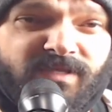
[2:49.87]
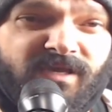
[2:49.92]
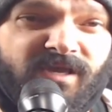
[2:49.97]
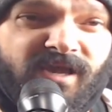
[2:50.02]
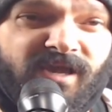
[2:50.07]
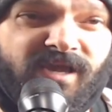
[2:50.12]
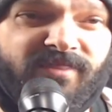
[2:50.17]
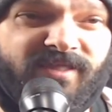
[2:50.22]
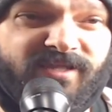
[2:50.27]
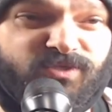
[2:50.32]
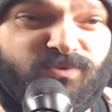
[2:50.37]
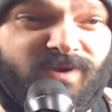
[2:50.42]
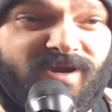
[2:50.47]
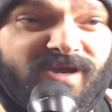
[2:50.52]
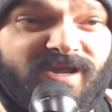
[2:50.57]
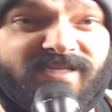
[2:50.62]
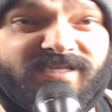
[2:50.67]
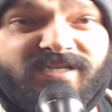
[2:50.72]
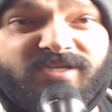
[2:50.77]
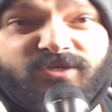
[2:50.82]
And that's why
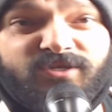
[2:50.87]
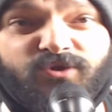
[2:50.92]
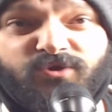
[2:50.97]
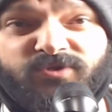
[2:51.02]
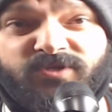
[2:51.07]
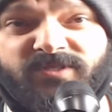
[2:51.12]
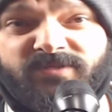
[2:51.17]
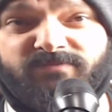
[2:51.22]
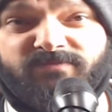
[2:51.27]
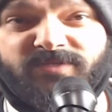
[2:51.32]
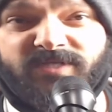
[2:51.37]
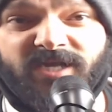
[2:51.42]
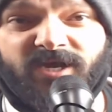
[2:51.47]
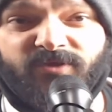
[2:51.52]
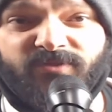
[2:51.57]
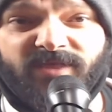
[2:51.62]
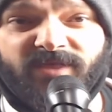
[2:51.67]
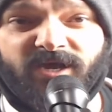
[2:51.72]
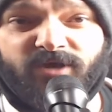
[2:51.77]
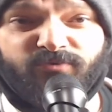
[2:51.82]
I didn't go
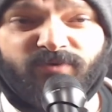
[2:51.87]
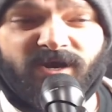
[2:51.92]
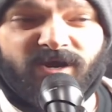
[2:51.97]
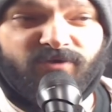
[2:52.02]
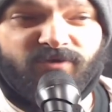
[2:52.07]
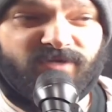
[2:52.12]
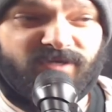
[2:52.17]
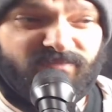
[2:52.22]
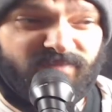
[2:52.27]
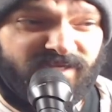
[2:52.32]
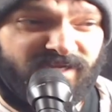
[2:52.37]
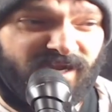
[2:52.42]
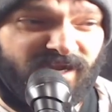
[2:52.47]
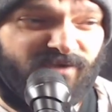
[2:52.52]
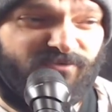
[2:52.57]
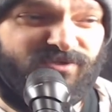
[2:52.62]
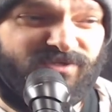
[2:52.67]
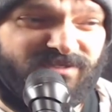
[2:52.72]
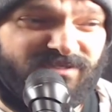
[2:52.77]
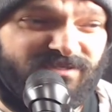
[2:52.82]
down that route. I mean, I
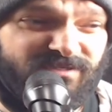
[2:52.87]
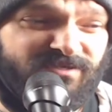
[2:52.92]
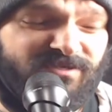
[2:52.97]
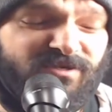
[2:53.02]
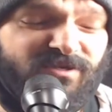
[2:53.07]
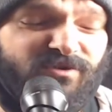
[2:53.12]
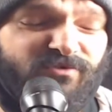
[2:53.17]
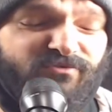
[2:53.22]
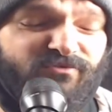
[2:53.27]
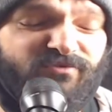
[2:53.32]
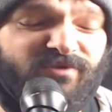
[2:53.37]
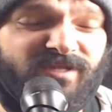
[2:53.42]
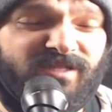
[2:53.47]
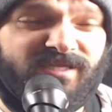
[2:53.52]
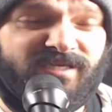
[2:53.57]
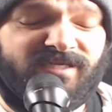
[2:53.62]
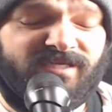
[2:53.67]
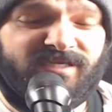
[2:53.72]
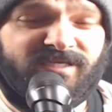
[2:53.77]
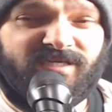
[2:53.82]
was
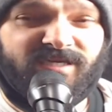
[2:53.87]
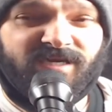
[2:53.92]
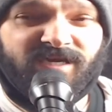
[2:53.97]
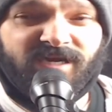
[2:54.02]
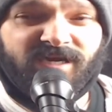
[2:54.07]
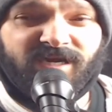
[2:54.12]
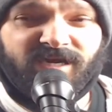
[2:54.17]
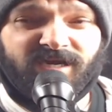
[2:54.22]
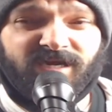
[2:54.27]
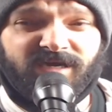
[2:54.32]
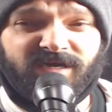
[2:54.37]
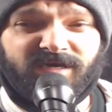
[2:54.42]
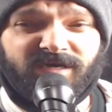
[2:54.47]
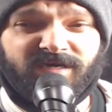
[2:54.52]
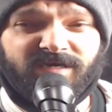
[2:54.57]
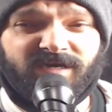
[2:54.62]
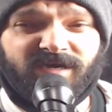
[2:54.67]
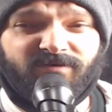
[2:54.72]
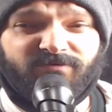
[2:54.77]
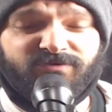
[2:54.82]
really
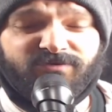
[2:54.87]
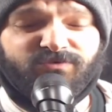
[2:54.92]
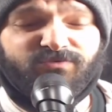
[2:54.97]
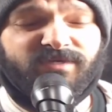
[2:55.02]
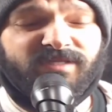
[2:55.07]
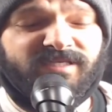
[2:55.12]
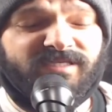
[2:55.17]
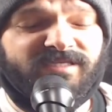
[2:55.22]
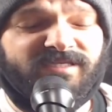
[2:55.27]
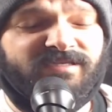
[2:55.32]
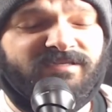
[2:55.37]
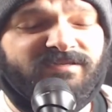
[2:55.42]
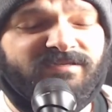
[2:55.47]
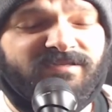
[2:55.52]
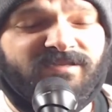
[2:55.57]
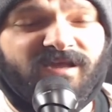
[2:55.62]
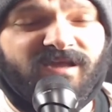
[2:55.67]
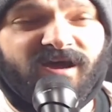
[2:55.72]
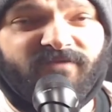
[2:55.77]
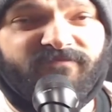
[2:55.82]

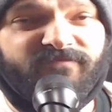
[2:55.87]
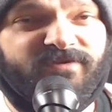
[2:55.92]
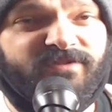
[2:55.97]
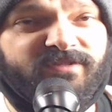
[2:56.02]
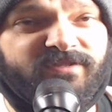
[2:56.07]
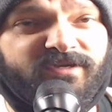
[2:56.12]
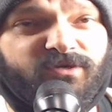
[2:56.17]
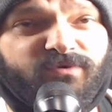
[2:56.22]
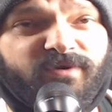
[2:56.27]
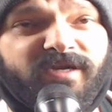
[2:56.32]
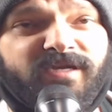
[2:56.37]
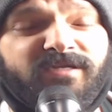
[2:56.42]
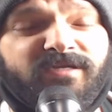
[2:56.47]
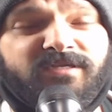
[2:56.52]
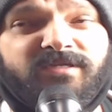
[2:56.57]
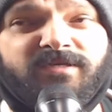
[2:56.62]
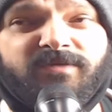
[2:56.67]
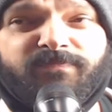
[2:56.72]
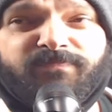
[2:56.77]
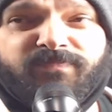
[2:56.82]
not feeling great.
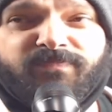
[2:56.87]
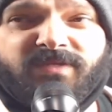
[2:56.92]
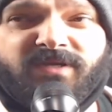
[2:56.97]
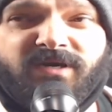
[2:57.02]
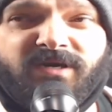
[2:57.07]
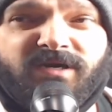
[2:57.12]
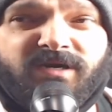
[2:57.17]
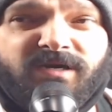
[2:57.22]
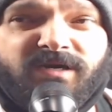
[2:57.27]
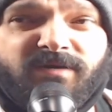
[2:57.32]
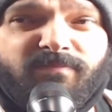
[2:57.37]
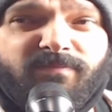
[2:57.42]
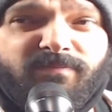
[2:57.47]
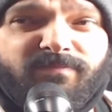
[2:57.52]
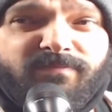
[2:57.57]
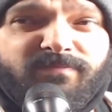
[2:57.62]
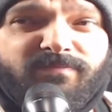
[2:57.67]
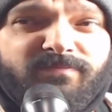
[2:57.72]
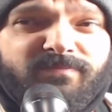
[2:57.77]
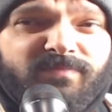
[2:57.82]

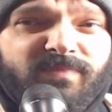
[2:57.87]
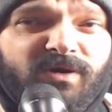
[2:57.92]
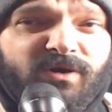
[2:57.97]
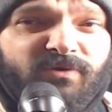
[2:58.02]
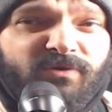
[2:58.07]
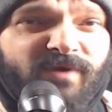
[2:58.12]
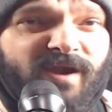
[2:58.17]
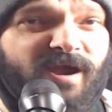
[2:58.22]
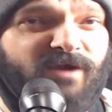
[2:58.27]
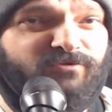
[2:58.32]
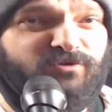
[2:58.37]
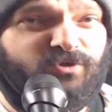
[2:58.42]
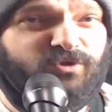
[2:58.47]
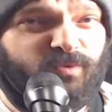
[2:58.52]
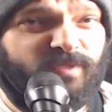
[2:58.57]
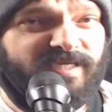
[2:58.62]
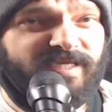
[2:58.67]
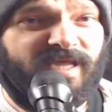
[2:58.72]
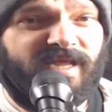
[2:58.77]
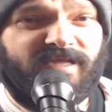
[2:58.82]
Around
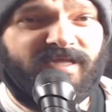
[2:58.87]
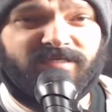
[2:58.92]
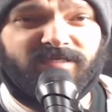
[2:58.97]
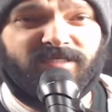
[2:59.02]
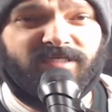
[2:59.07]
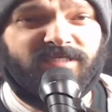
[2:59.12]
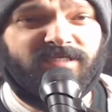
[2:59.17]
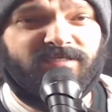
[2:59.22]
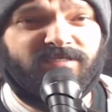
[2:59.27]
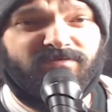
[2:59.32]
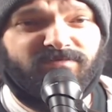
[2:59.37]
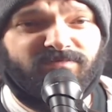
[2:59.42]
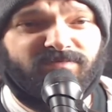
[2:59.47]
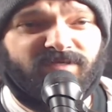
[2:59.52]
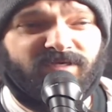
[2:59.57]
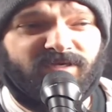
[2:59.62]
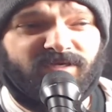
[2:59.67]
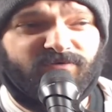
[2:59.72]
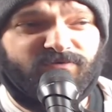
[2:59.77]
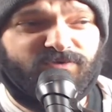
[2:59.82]
2018,
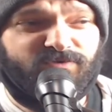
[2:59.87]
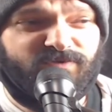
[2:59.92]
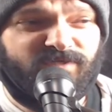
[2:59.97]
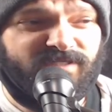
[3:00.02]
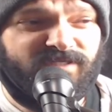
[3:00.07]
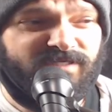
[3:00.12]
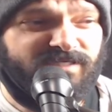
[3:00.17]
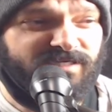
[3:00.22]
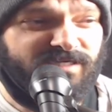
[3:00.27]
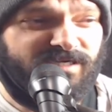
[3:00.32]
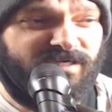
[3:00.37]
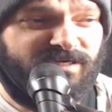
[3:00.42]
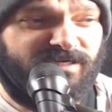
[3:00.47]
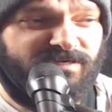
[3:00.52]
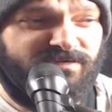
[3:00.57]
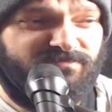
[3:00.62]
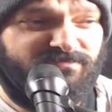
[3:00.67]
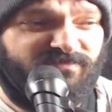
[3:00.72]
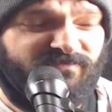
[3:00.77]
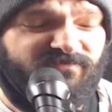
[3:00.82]
I was really
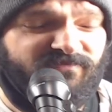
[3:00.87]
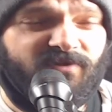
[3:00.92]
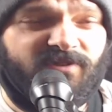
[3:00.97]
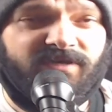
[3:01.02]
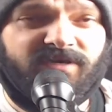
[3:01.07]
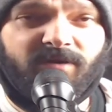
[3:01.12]
falling